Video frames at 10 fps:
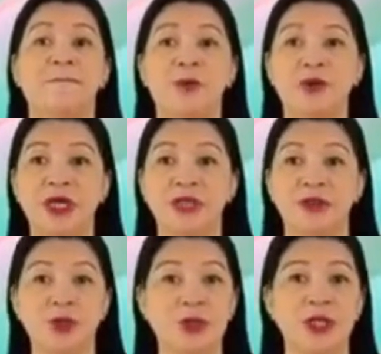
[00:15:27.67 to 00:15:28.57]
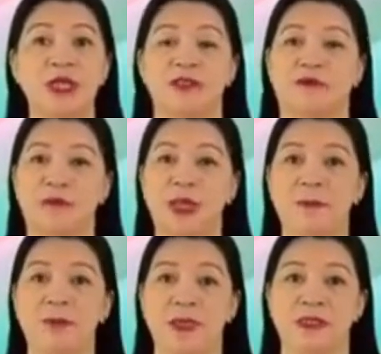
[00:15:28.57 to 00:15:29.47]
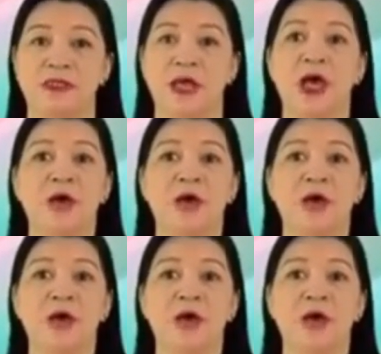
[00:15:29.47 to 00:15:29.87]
Bukidnon in the Philippines,